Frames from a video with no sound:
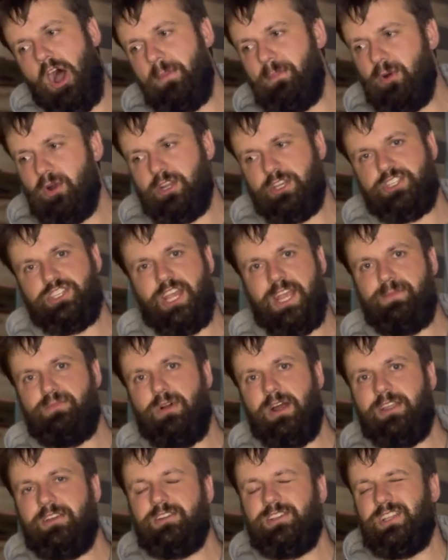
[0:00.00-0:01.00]
bought a cheap
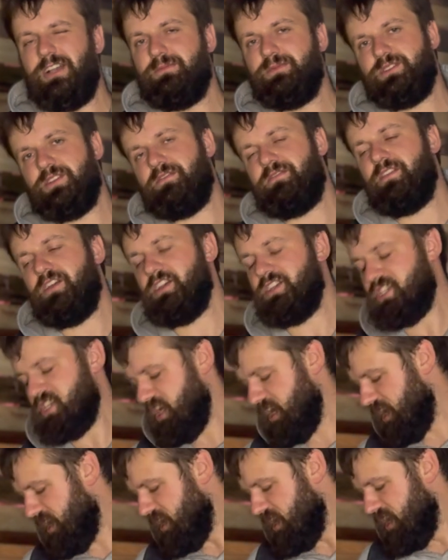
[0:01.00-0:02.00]
one because I was a first
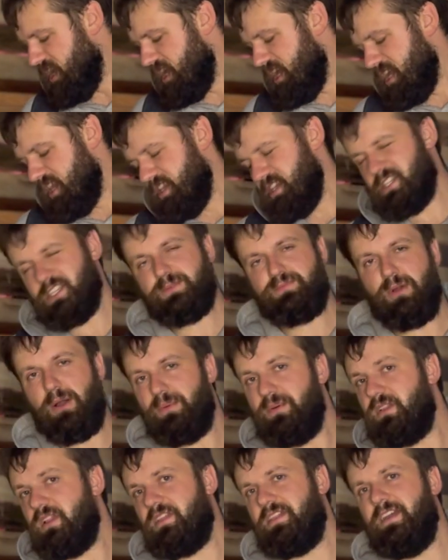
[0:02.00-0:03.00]
year This is
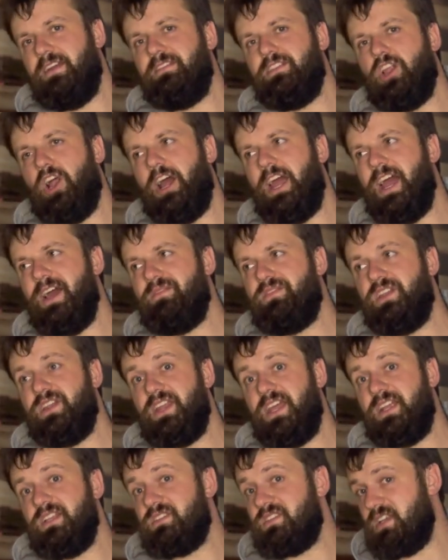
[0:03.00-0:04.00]
probably the thing that I have that
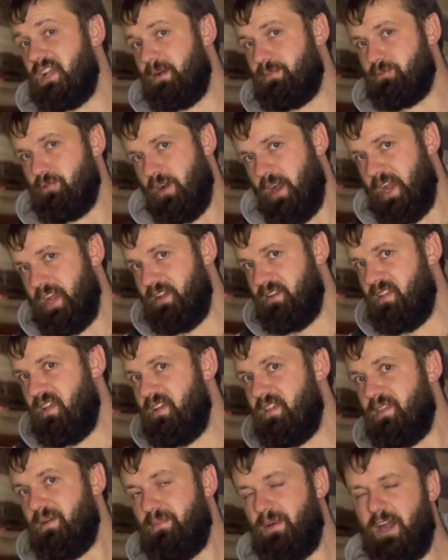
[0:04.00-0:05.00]
needs an upgrade
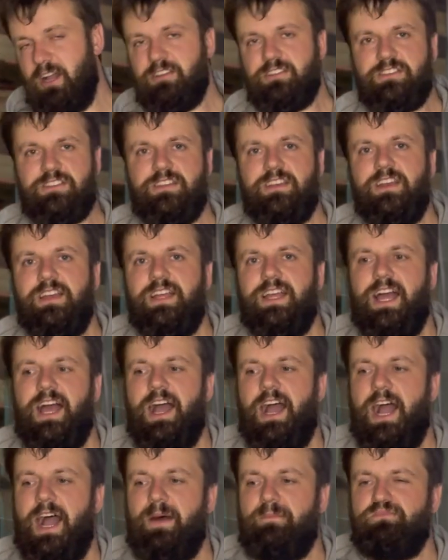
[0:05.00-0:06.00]
the most.
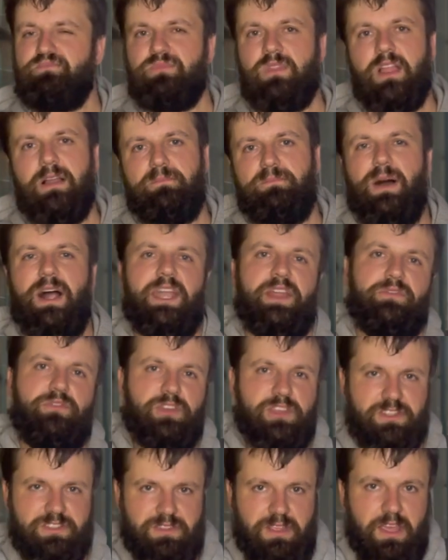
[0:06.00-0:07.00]
But
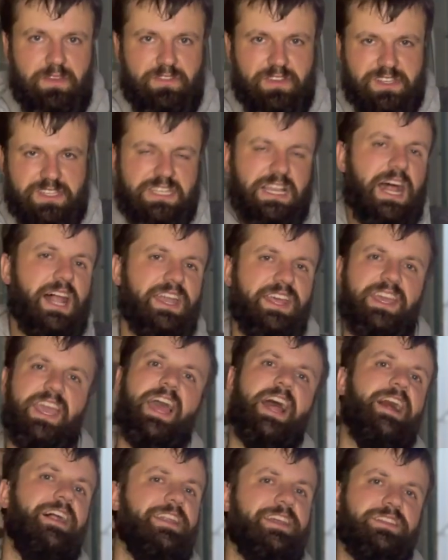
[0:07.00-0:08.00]
if you're starting
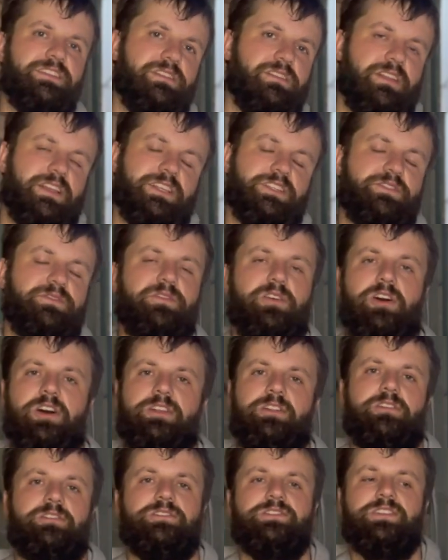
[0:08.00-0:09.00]
out, it's fine,
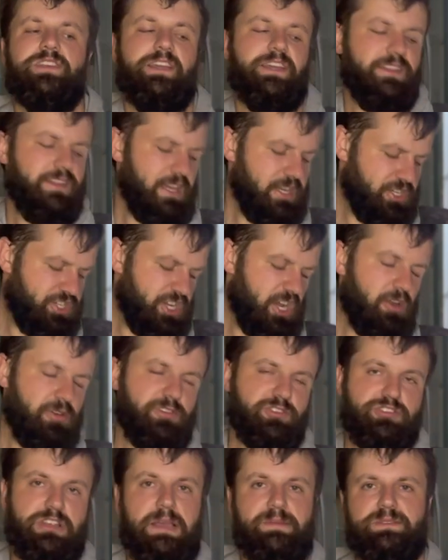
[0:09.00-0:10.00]
honestly. And these shoulder
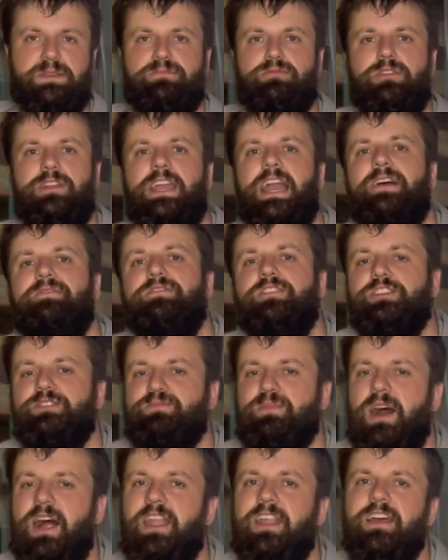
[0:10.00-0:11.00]
straps are pretty average,
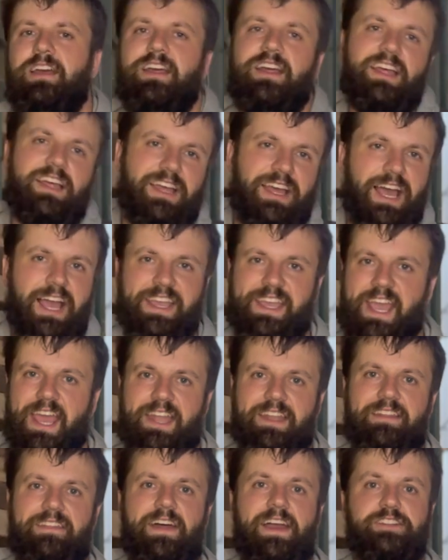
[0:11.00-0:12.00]
but
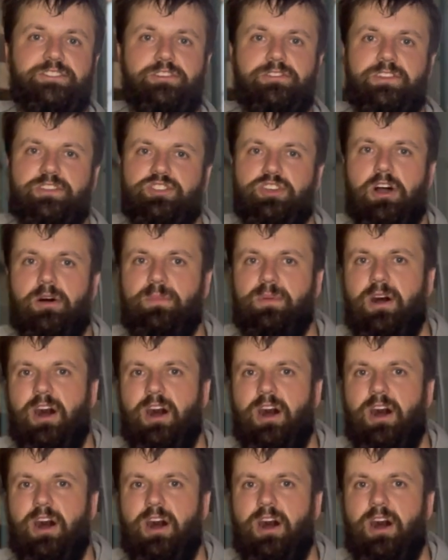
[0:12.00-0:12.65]
again, they do the job.